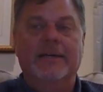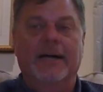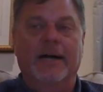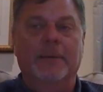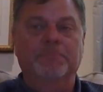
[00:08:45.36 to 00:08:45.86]

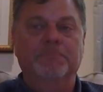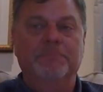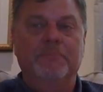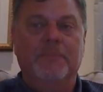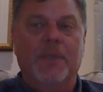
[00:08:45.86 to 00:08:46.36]

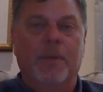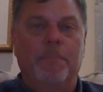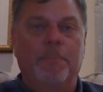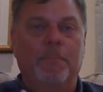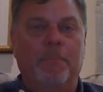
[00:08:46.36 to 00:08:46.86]

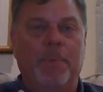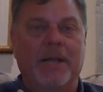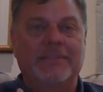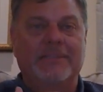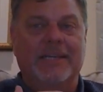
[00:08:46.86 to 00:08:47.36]

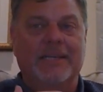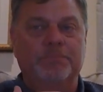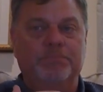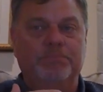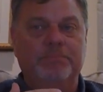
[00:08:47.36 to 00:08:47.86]
but
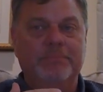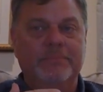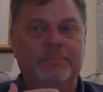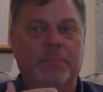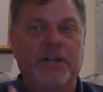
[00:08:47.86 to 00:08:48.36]

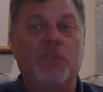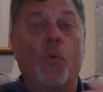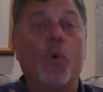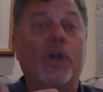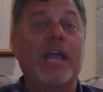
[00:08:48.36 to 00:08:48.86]
the
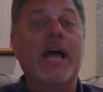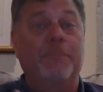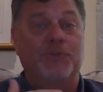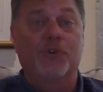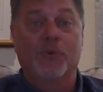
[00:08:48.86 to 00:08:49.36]
working
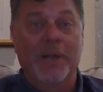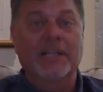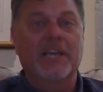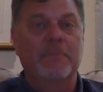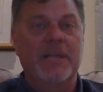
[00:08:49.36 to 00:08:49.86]
up to a
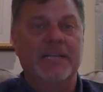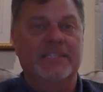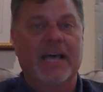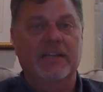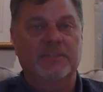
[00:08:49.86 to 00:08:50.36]
win can be as
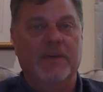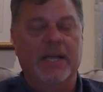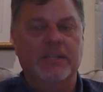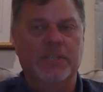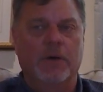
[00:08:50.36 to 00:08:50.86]

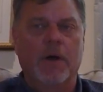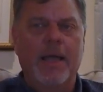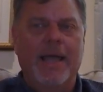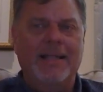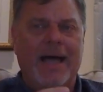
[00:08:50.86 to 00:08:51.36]
satisfying. So
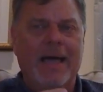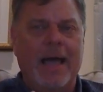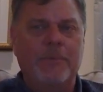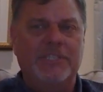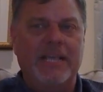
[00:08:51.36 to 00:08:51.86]

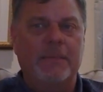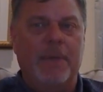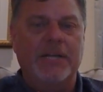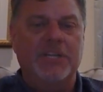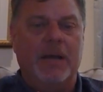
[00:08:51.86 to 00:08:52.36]
I would say that
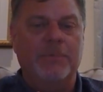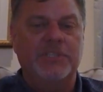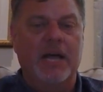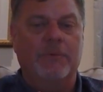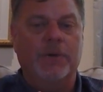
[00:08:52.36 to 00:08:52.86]
my job
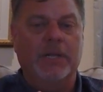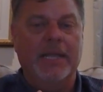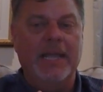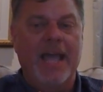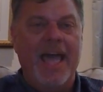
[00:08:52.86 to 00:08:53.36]
is not
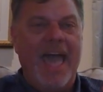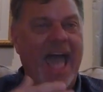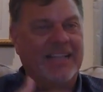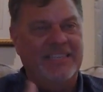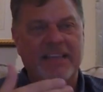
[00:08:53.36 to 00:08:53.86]
really
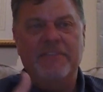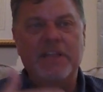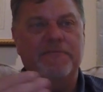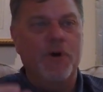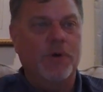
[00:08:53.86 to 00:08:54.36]

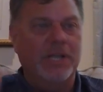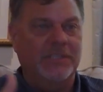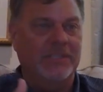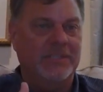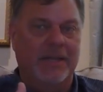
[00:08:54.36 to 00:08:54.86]
activity
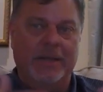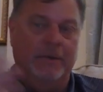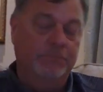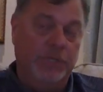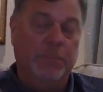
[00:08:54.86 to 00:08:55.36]
focused. It's not,
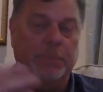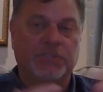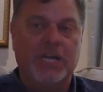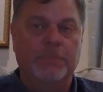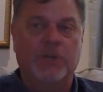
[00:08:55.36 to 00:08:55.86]
some
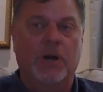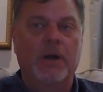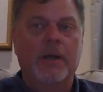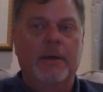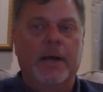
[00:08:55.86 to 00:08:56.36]
people's jobs
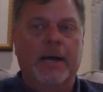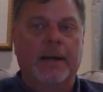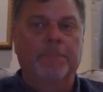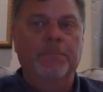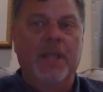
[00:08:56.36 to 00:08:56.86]
are,
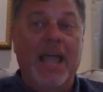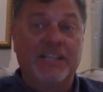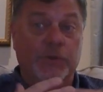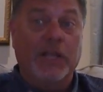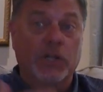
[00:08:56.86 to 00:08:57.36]
and
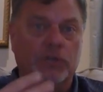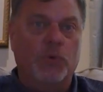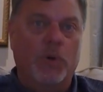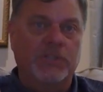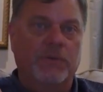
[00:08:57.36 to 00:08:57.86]
so they look
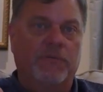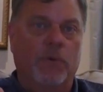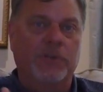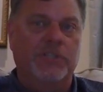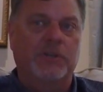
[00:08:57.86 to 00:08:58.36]
forward
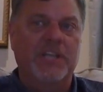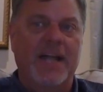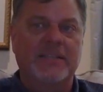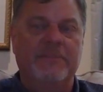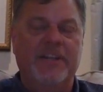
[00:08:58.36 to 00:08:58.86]
to those
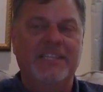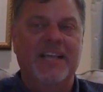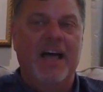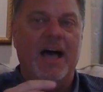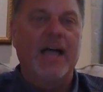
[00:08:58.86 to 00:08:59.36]
activities.
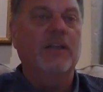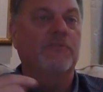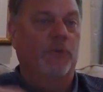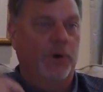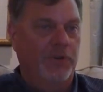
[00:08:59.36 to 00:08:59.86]
I look
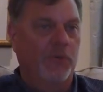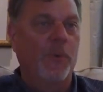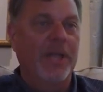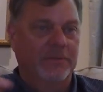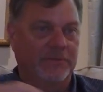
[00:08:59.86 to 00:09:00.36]
forward to the
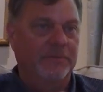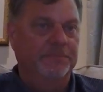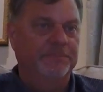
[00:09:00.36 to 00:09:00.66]
wins.